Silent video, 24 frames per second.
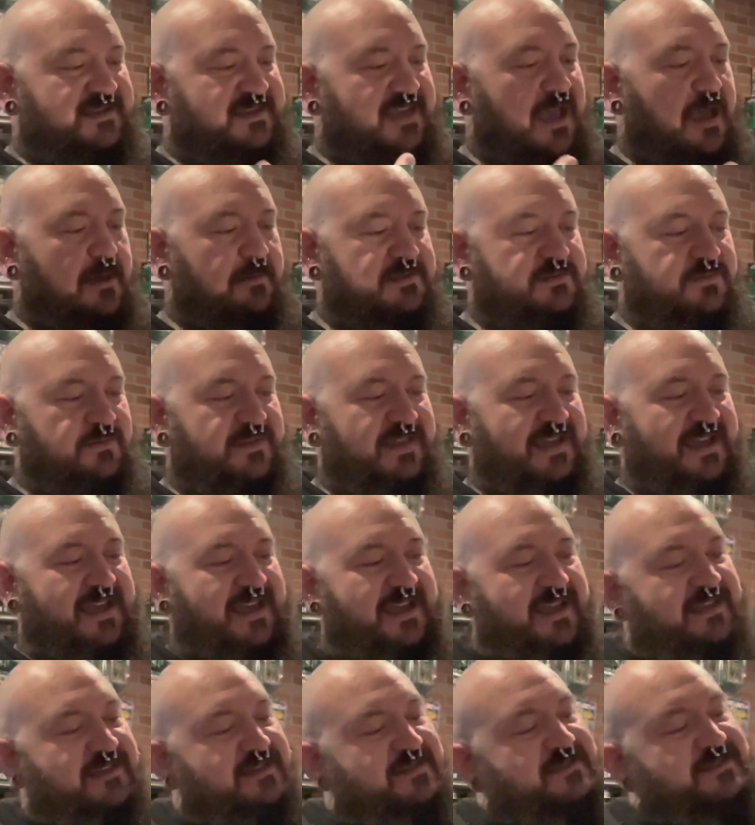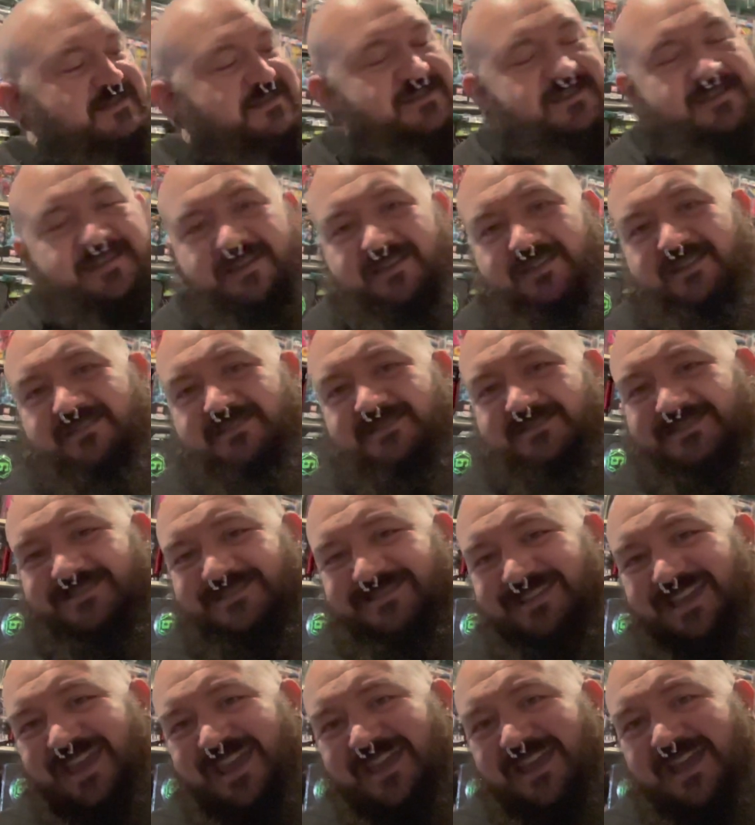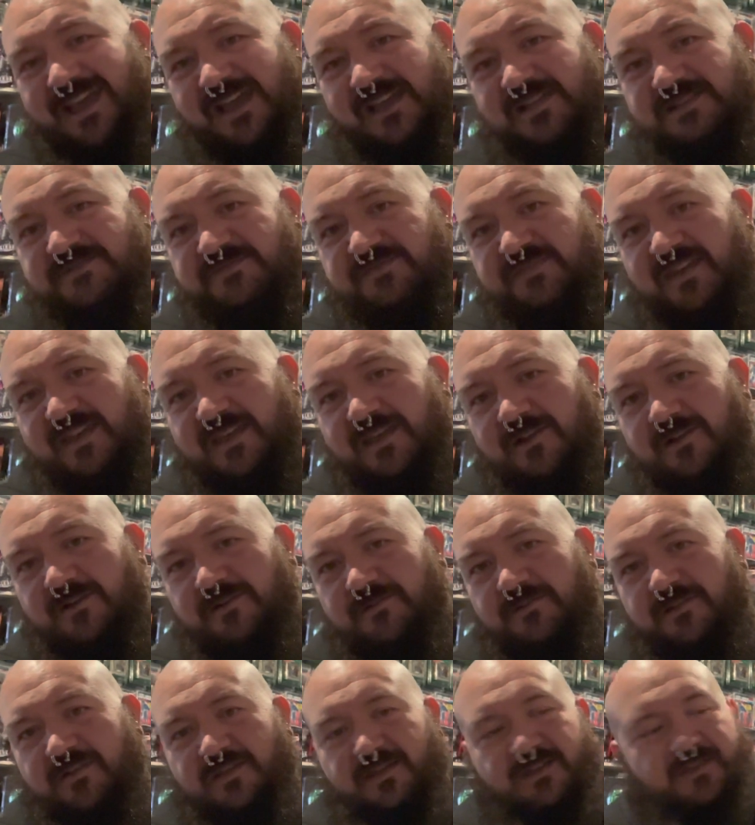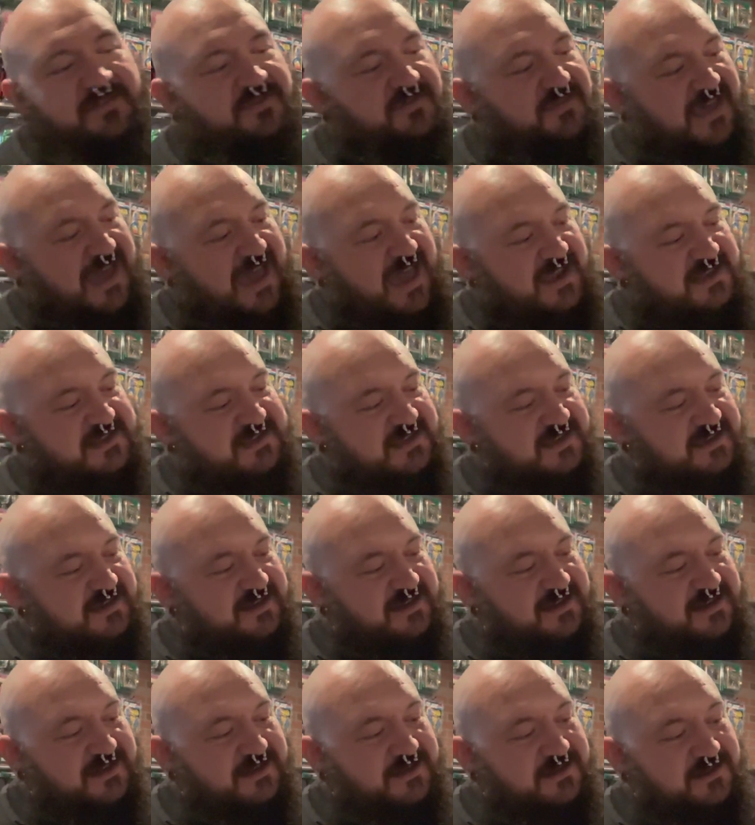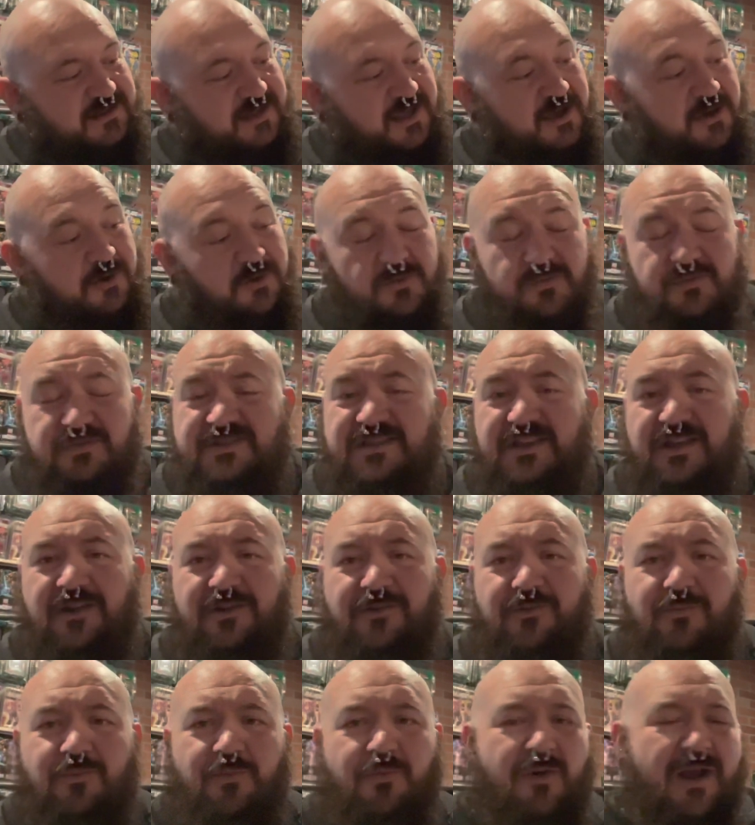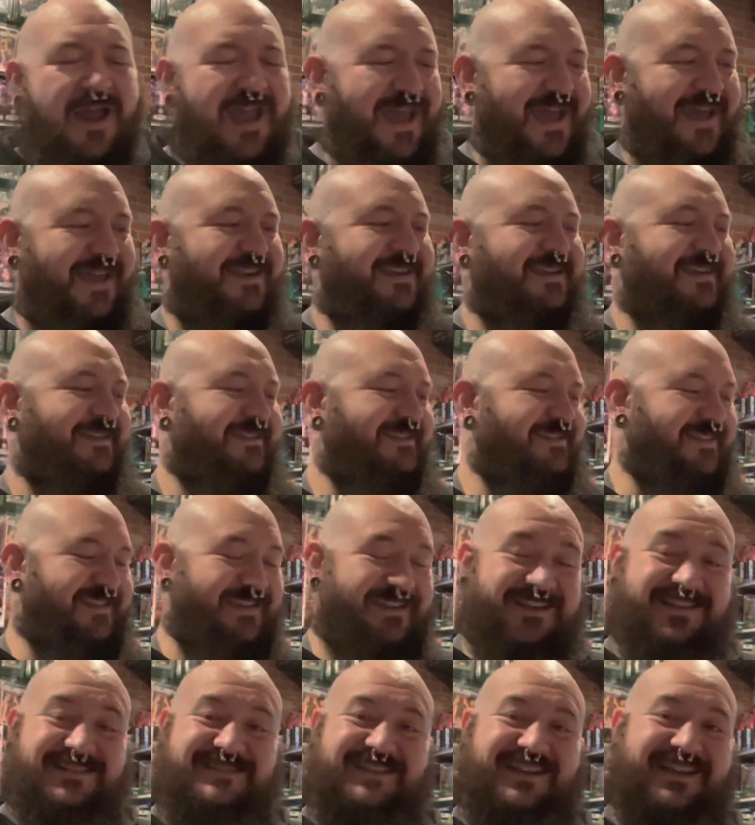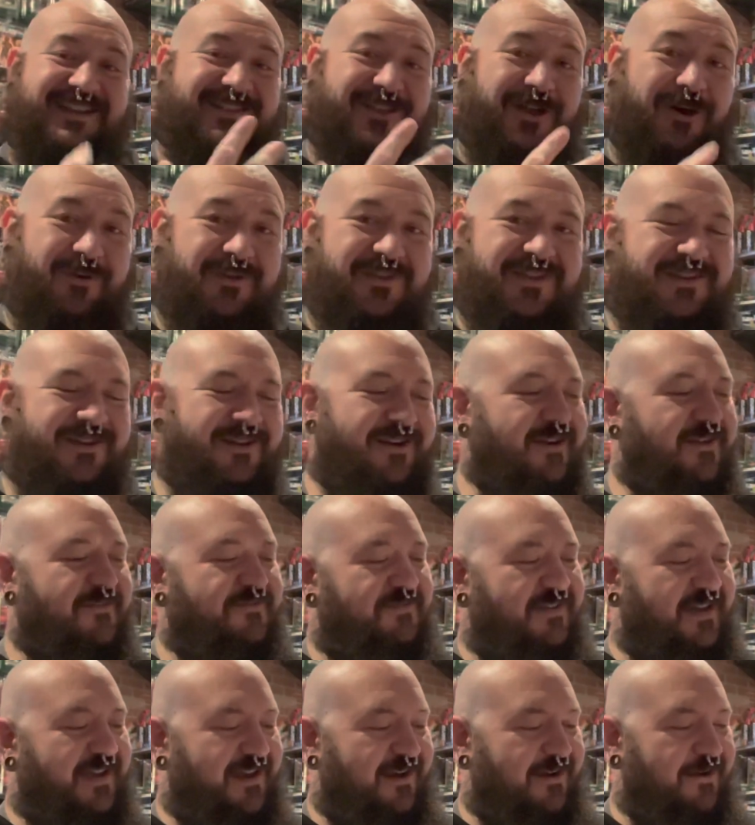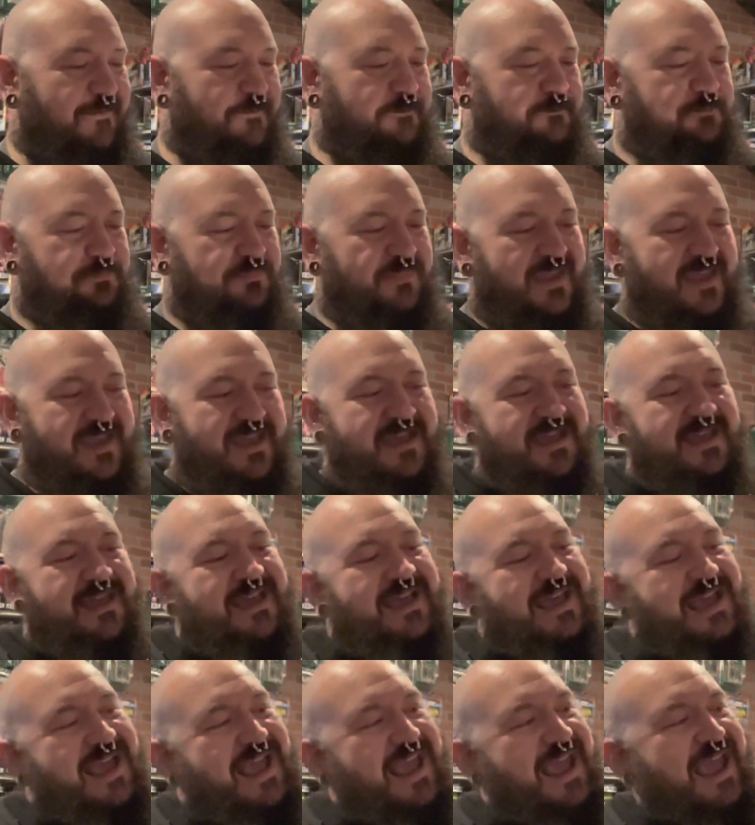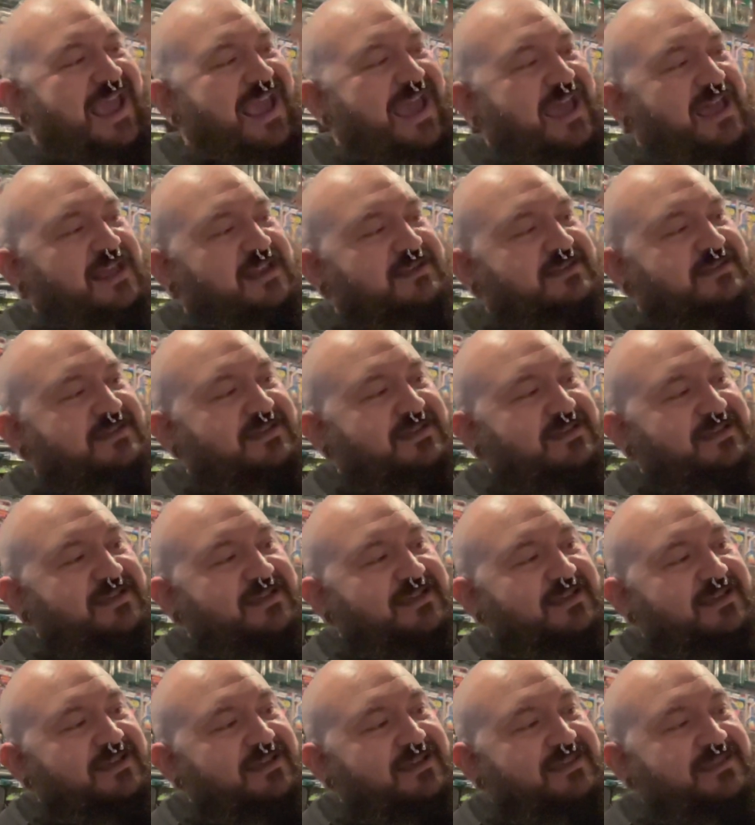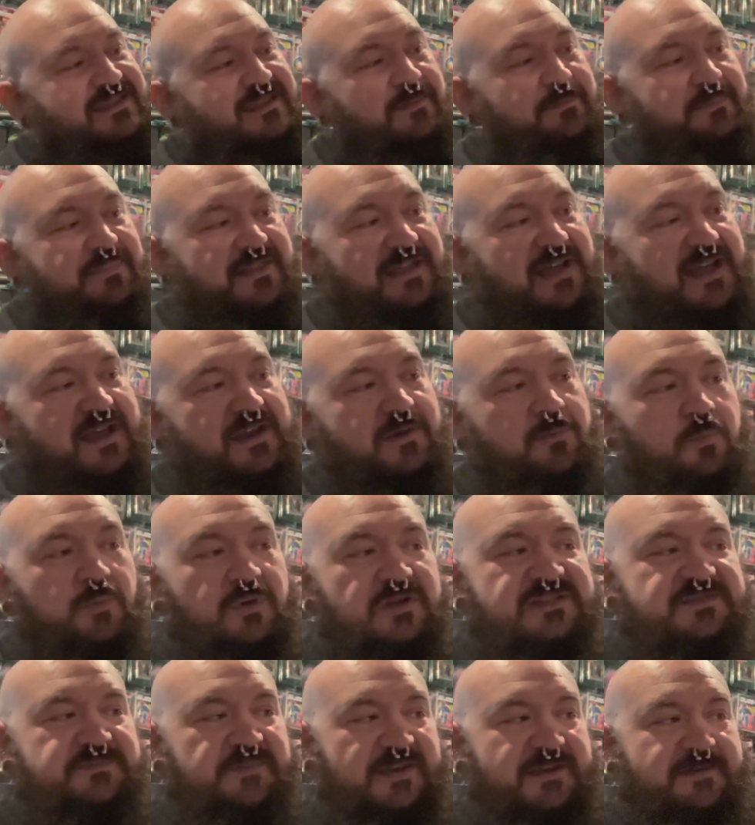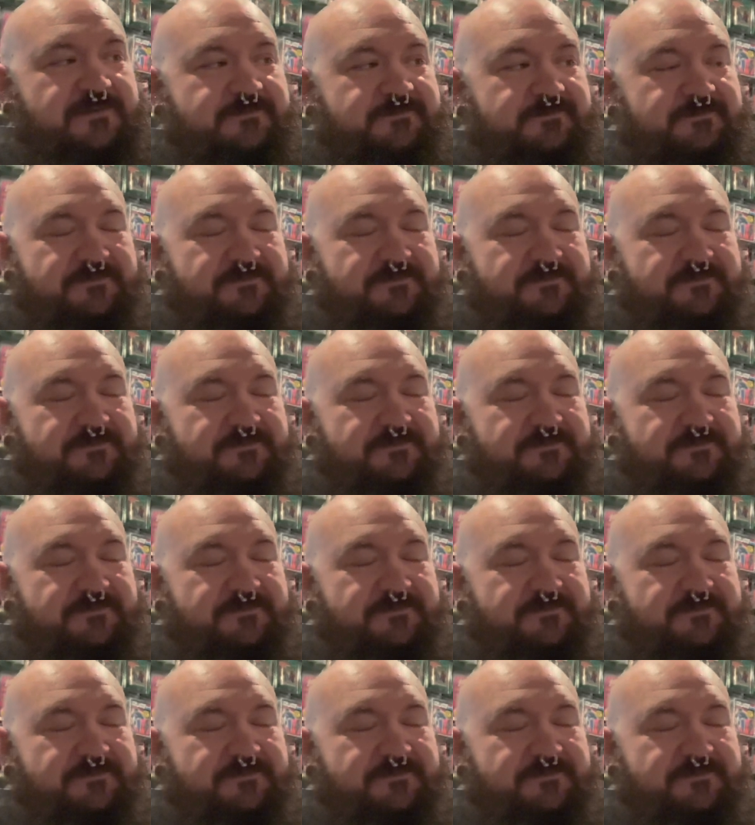comes with a Snake Eyes figure that glows red. He is a glow-in-the-dark figure. And the Blind Woodsman.